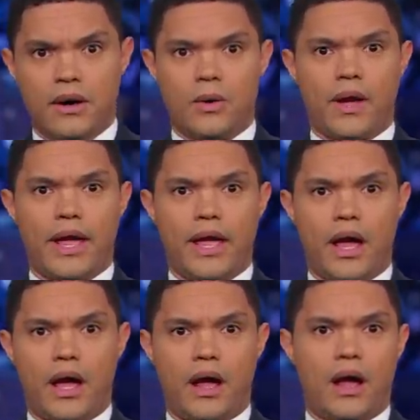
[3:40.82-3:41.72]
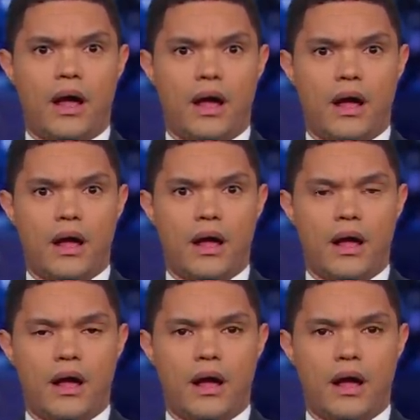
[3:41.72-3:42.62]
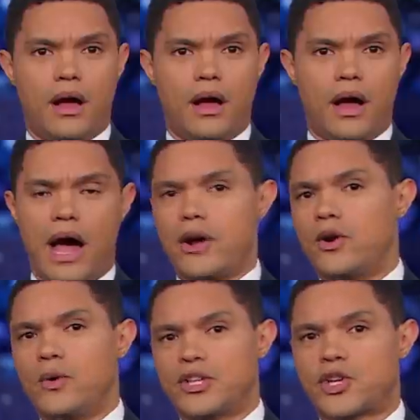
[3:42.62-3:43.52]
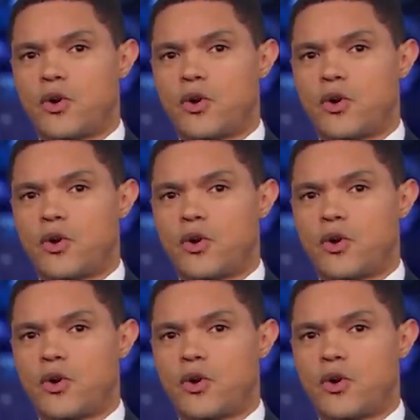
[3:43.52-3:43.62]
Okay, uh, I don't know what's